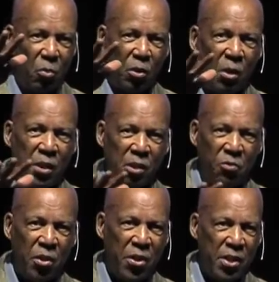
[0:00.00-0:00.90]
with all the
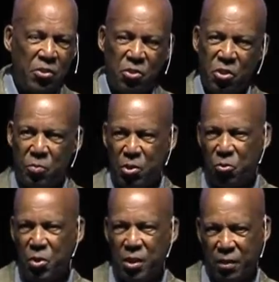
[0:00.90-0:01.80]
other variations in
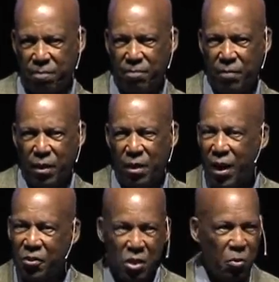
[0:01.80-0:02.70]
between.
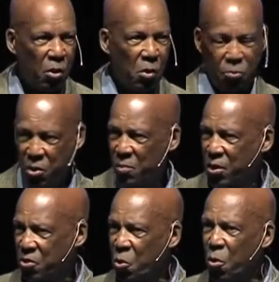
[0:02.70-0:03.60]
I think we all pretty
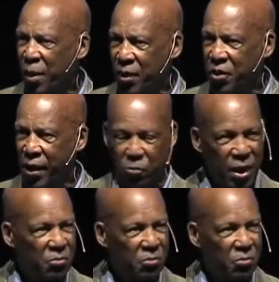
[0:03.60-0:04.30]
much know about that. We